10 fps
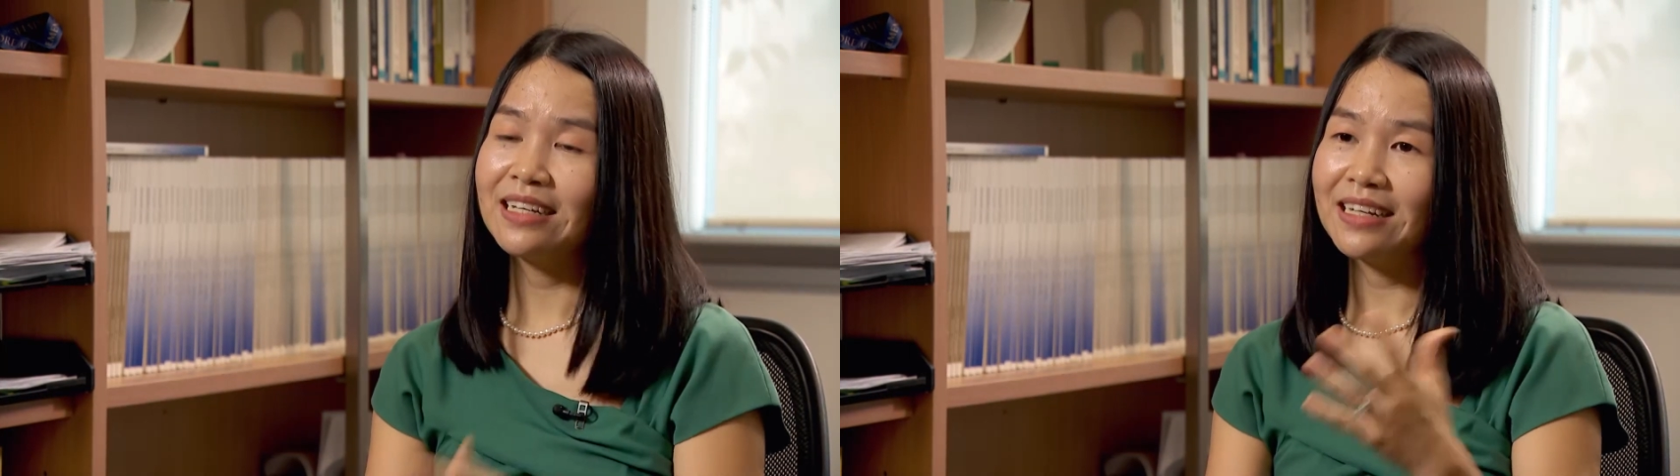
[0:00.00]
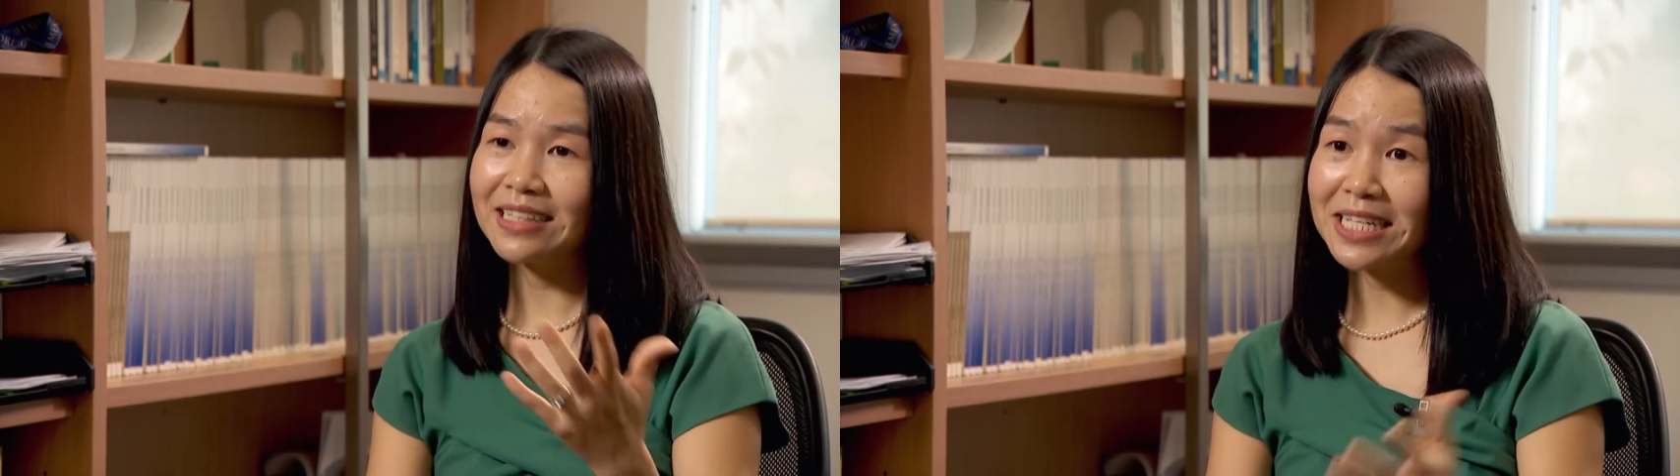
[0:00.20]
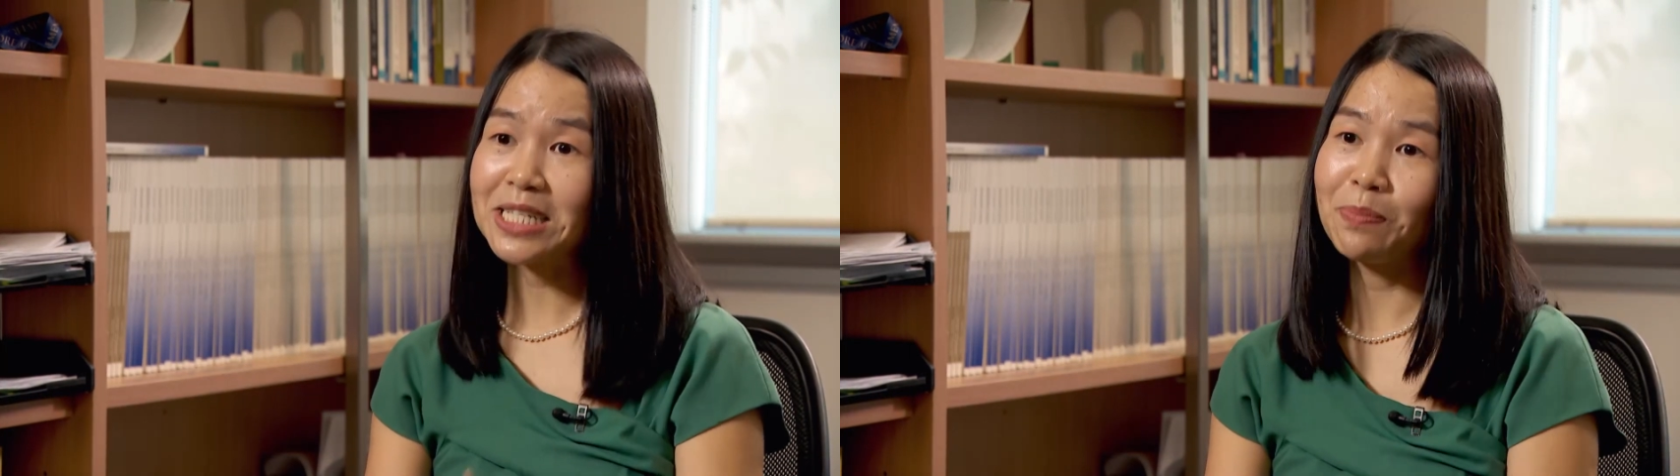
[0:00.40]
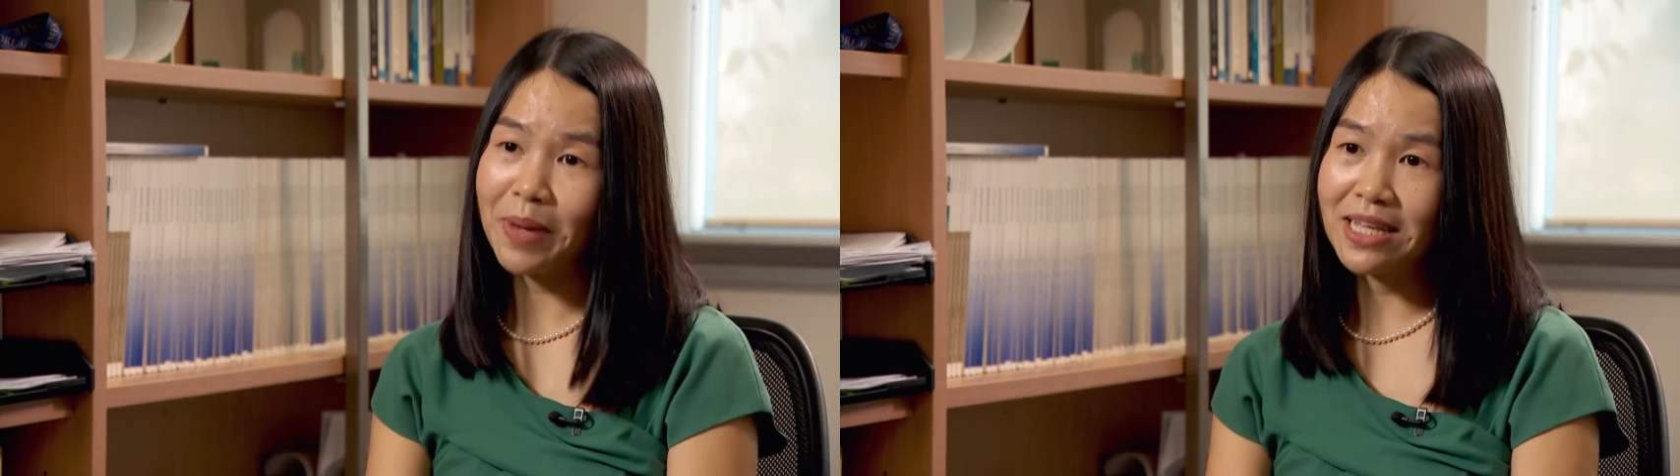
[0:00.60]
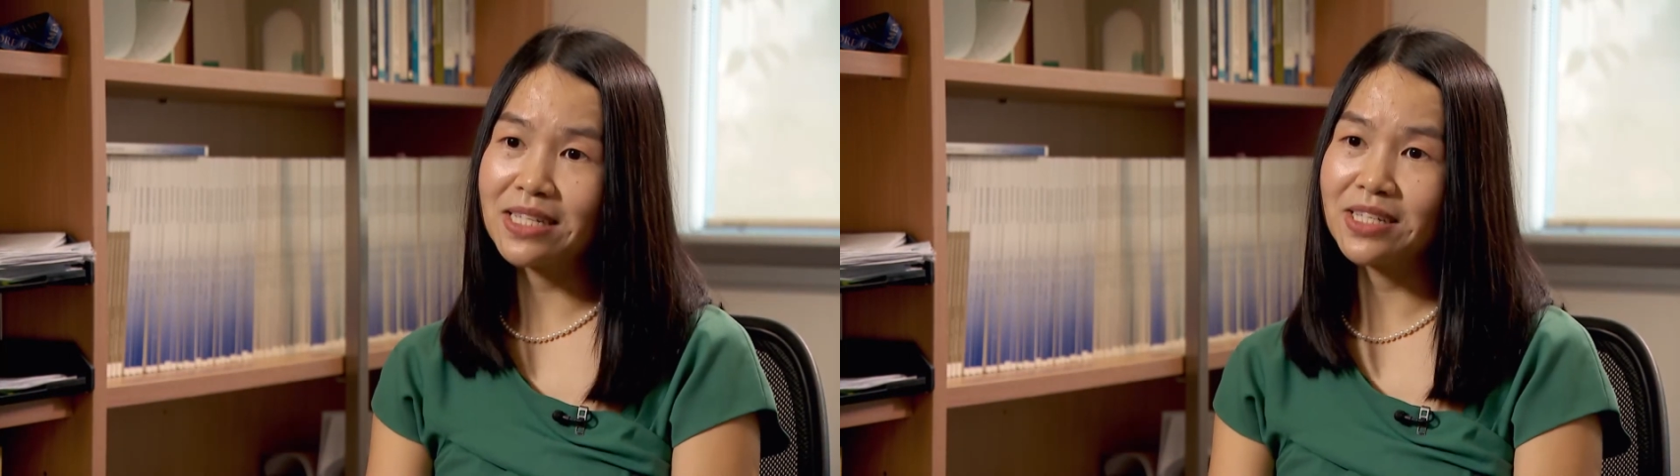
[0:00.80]
on this
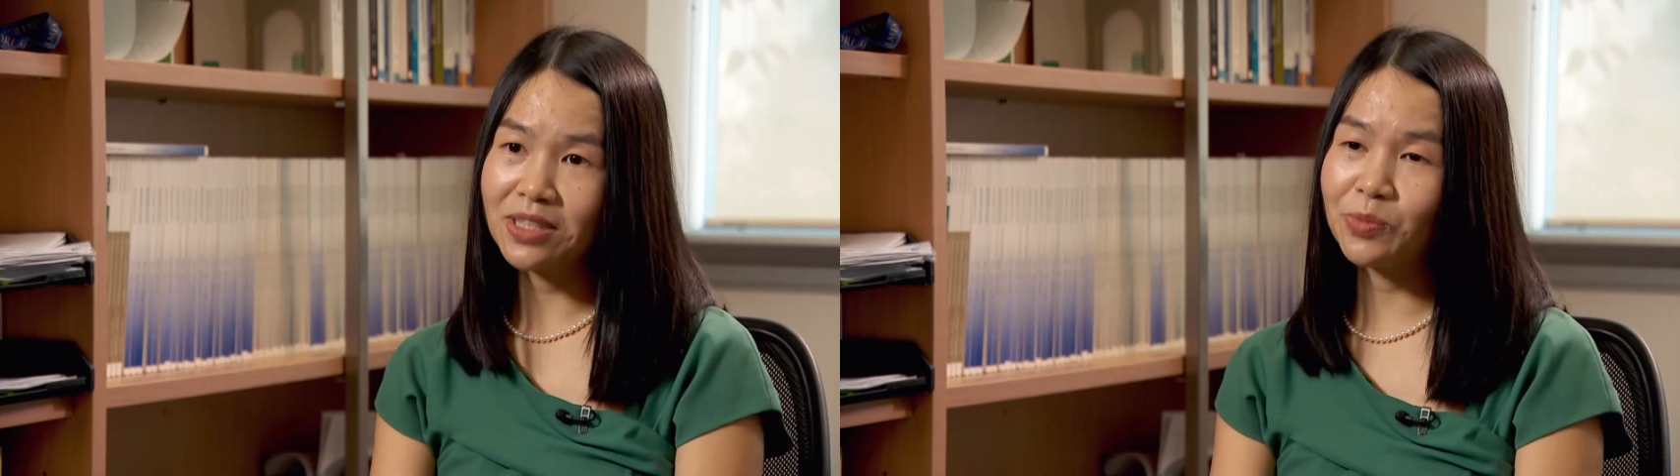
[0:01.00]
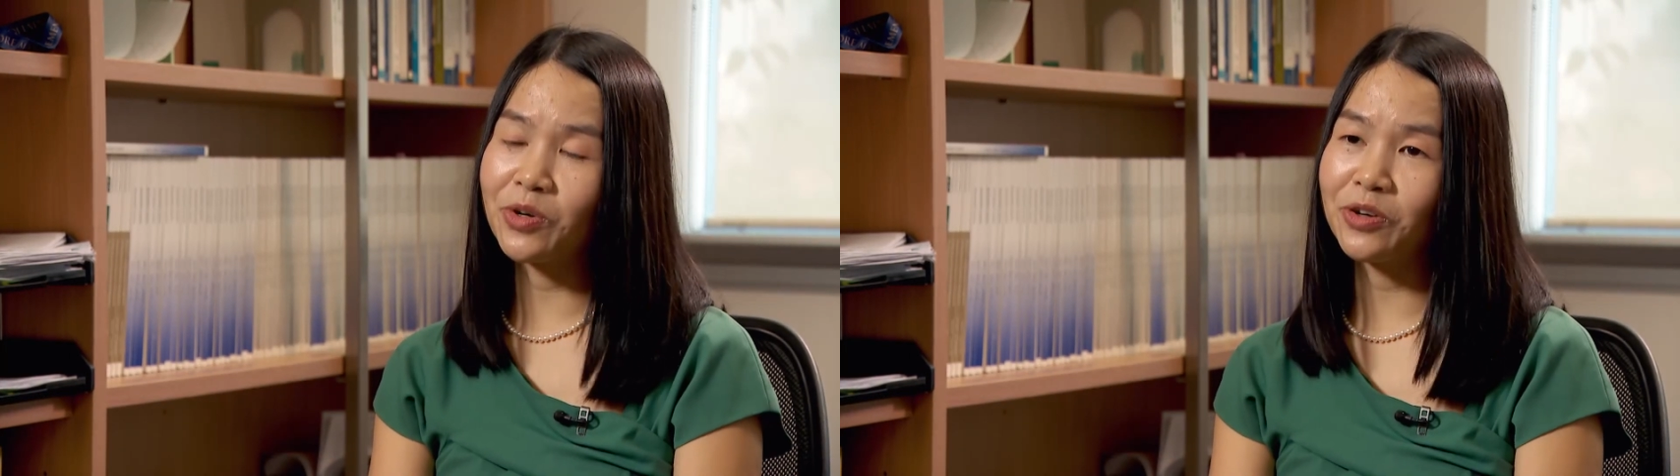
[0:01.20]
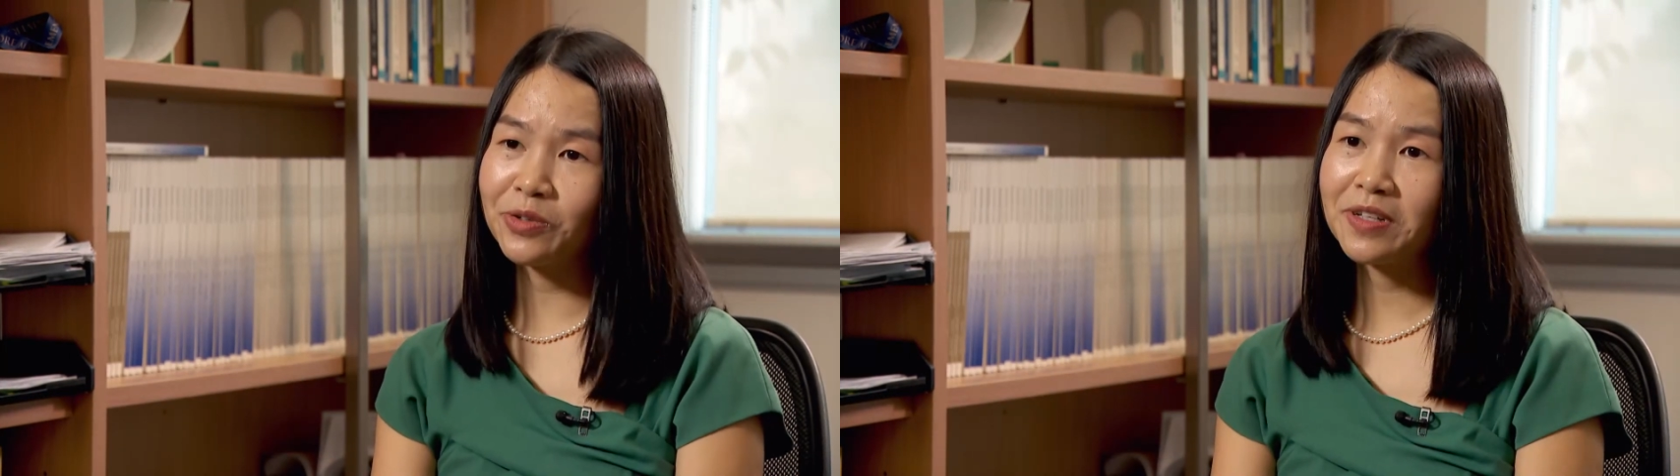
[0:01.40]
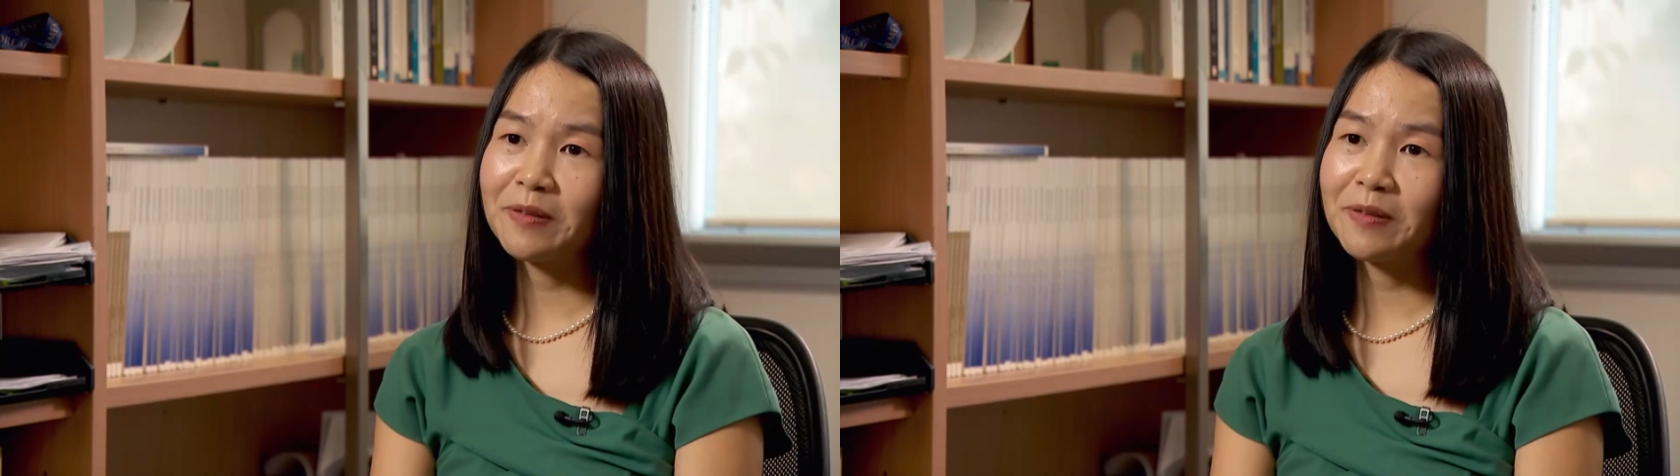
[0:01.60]
space in the world.